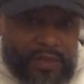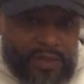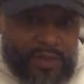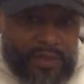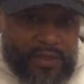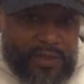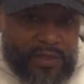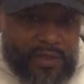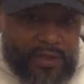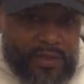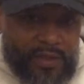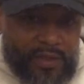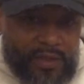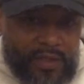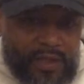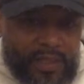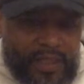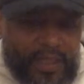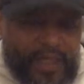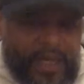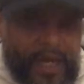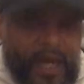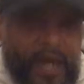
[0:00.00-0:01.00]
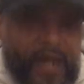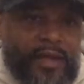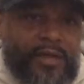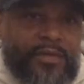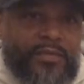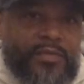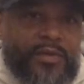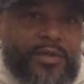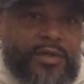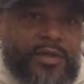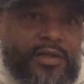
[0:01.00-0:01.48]
a
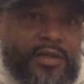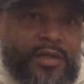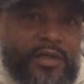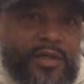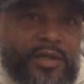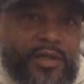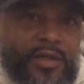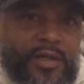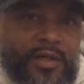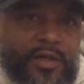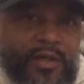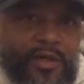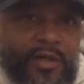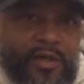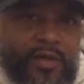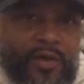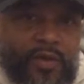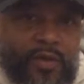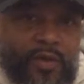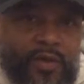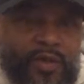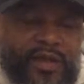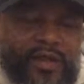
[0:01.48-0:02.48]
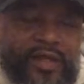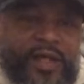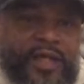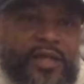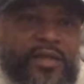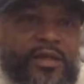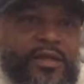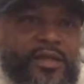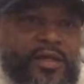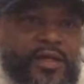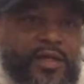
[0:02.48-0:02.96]
economy
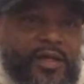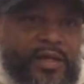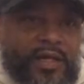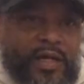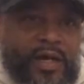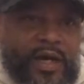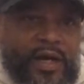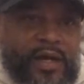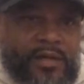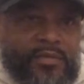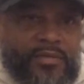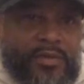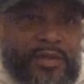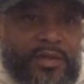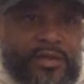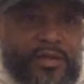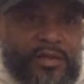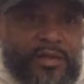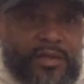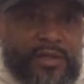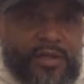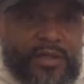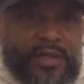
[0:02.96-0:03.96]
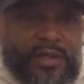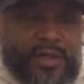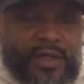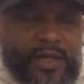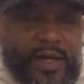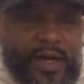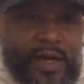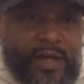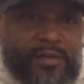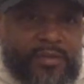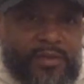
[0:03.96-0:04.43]
within the economy, an
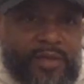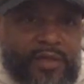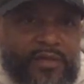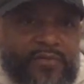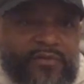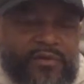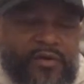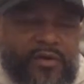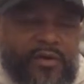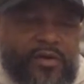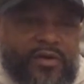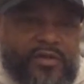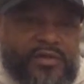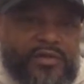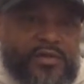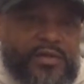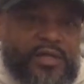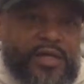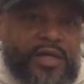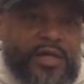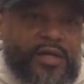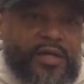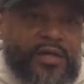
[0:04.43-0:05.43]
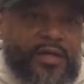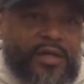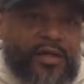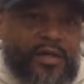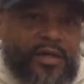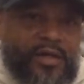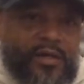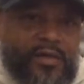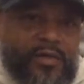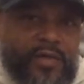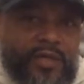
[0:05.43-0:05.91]
economy of ours that
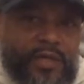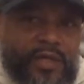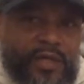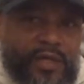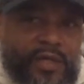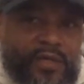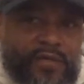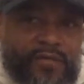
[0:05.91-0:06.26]
we can